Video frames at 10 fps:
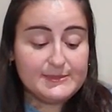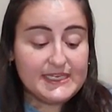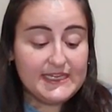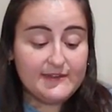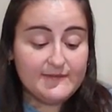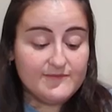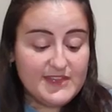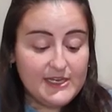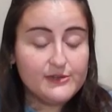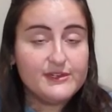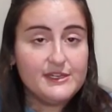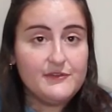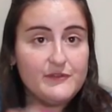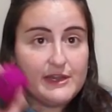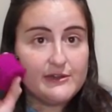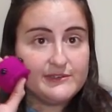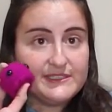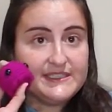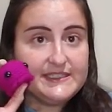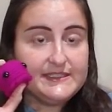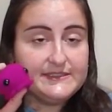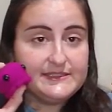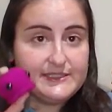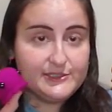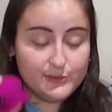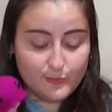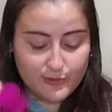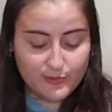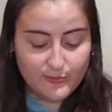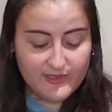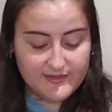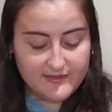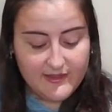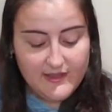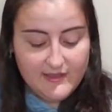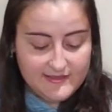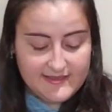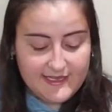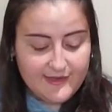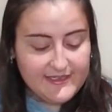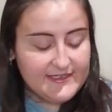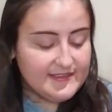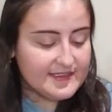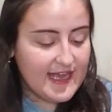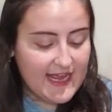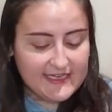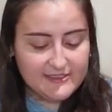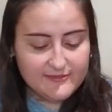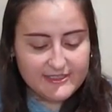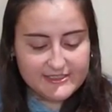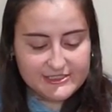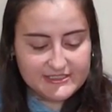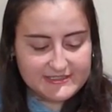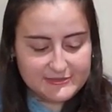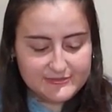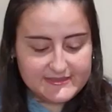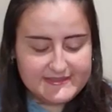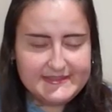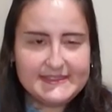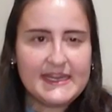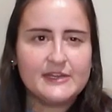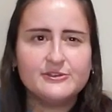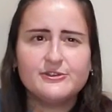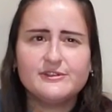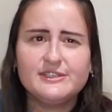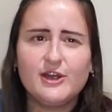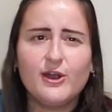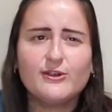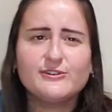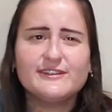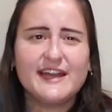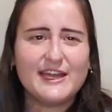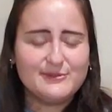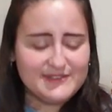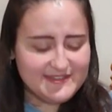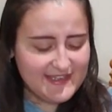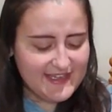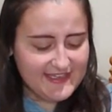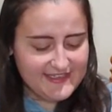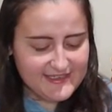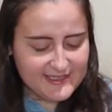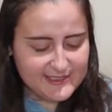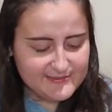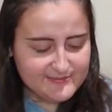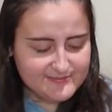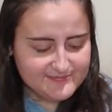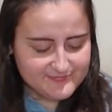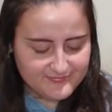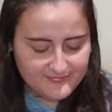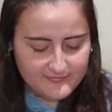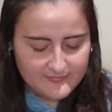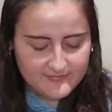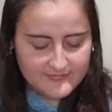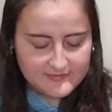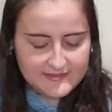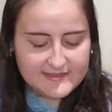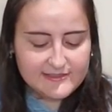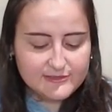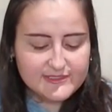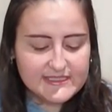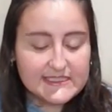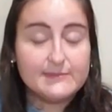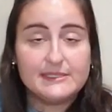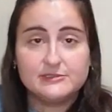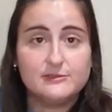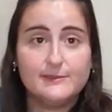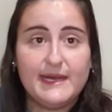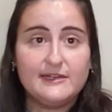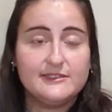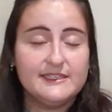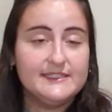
But again, very, very easy to work with. Now, it is kind of like just your standard yarn, I would say. Like there's nothing special about it.